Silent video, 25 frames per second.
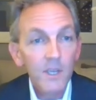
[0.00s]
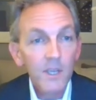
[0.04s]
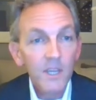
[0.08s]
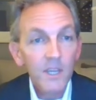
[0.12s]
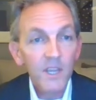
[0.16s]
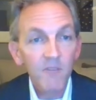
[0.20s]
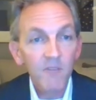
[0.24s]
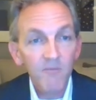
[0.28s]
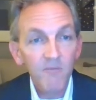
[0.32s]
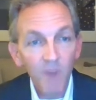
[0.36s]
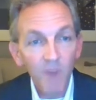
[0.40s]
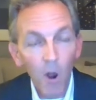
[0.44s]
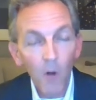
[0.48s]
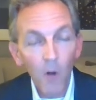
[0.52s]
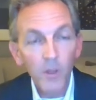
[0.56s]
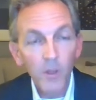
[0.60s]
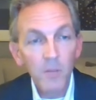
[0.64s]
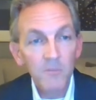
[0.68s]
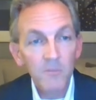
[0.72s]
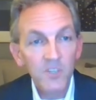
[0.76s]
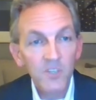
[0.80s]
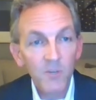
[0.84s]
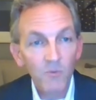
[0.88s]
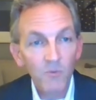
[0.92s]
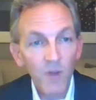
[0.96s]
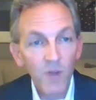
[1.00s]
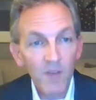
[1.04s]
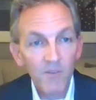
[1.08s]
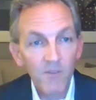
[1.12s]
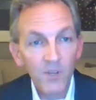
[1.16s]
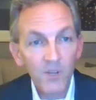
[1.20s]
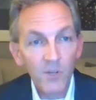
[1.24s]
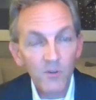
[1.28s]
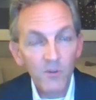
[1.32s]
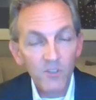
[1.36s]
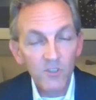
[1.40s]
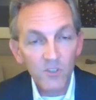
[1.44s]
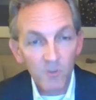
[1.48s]
in volumes and
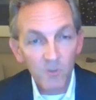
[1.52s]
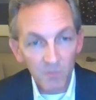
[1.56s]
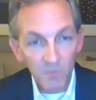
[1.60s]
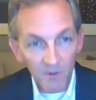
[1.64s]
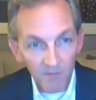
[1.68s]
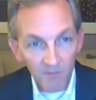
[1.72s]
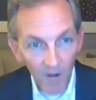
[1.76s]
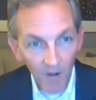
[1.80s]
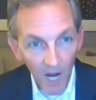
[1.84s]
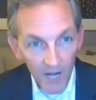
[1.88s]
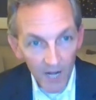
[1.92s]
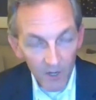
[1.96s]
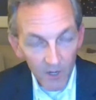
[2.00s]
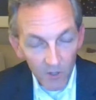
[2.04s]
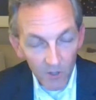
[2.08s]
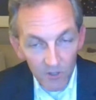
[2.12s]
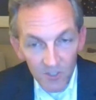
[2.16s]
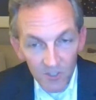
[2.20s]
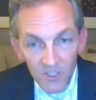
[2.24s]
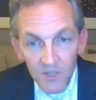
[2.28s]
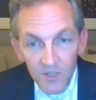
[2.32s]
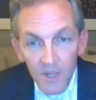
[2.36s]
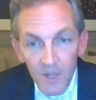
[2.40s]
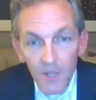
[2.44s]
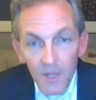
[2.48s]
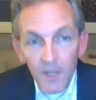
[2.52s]
revenues to providers,